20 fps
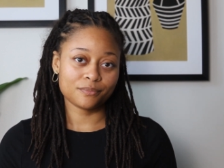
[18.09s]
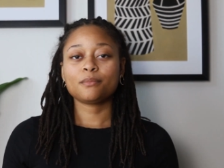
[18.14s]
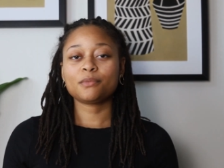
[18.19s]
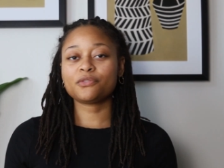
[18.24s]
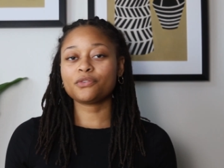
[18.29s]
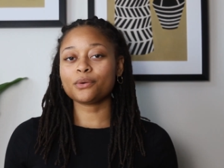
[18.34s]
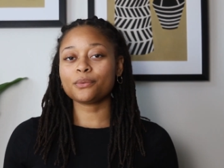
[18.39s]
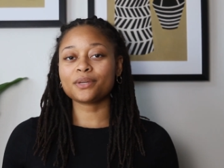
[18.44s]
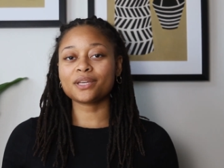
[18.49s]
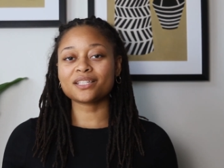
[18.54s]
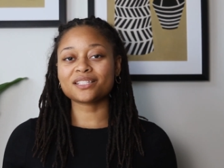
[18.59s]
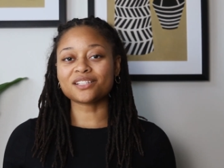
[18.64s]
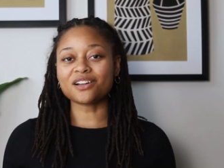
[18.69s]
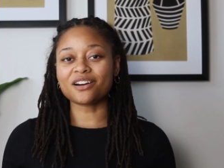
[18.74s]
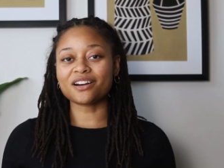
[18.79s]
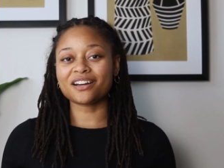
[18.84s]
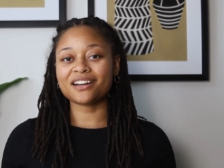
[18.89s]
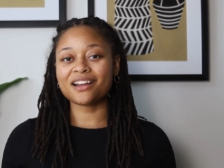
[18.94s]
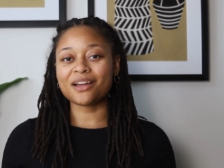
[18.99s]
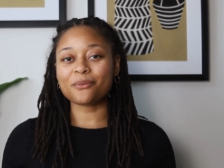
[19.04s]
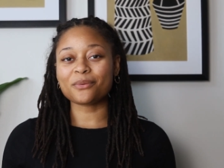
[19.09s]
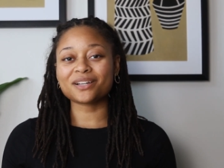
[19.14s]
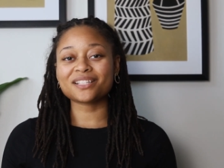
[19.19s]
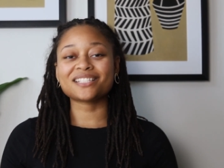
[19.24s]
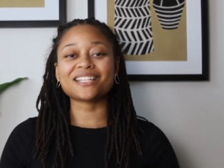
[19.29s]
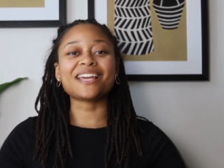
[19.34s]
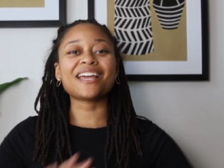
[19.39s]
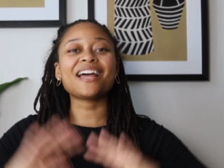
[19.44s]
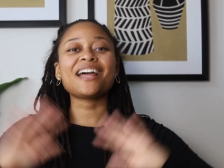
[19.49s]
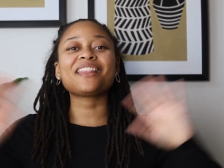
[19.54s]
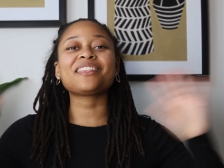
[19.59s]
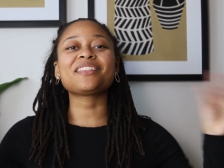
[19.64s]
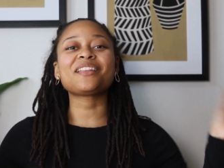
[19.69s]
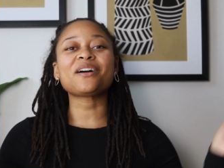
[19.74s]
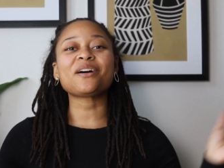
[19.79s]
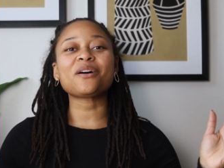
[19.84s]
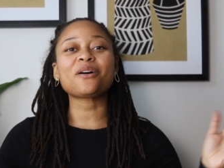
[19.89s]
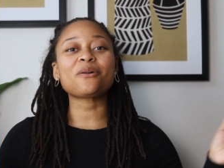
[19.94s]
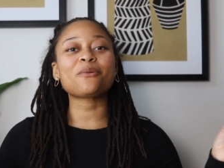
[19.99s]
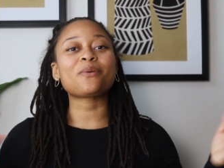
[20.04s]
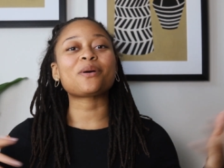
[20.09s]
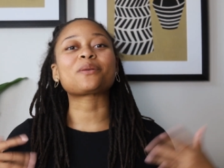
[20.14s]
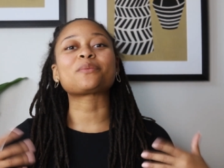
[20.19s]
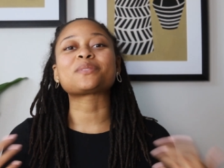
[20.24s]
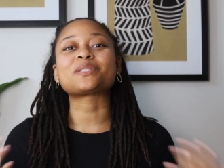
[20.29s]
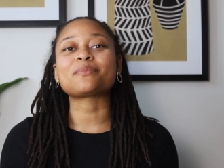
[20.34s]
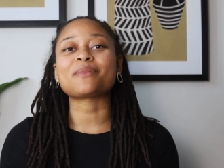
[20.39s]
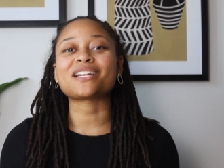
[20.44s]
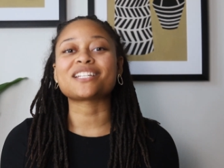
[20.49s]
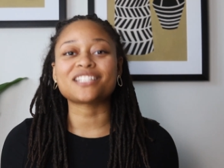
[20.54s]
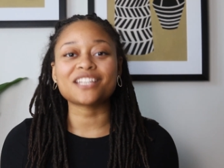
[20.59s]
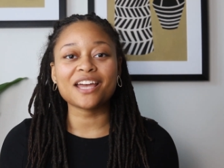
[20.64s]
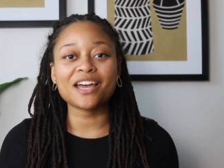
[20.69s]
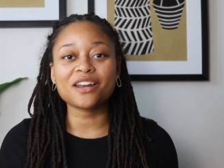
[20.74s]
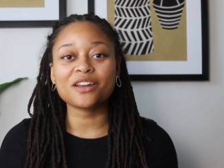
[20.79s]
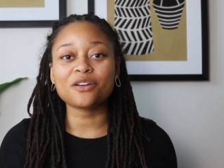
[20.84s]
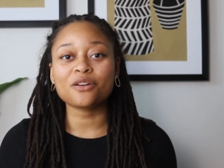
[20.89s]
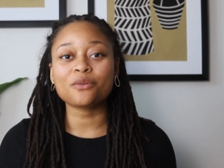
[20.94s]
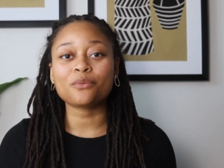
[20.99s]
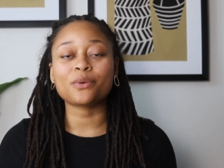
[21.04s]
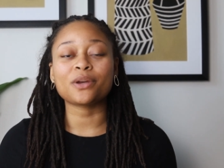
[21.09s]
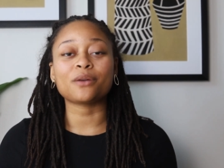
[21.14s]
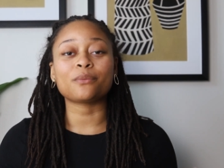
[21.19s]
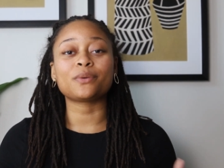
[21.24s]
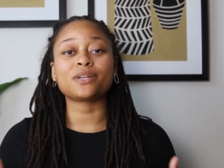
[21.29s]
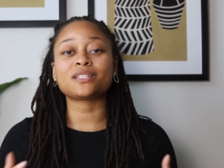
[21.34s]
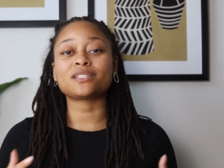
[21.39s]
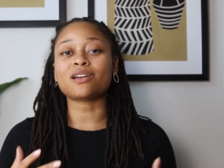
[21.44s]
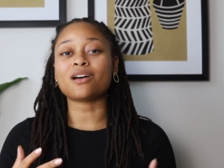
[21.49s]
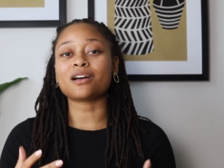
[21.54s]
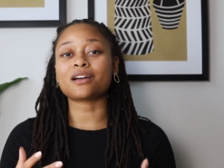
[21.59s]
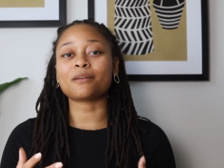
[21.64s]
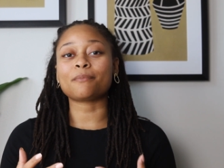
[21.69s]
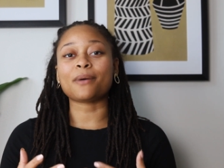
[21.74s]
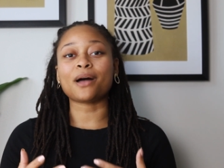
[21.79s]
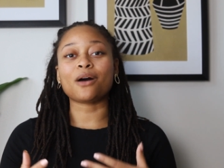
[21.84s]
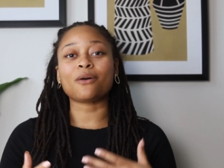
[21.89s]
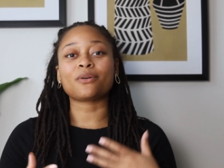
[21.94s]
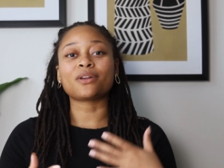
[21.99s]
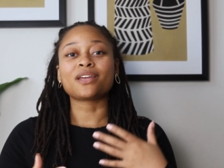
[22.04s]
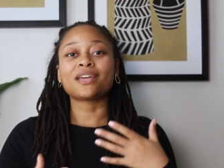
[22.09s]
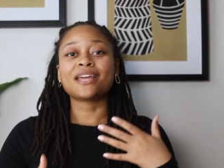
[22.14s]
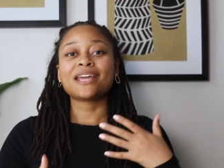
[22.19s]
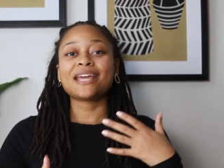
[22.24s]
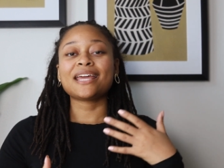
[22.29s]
Before we get started, I want to say hello, welcome to my channel where we talk about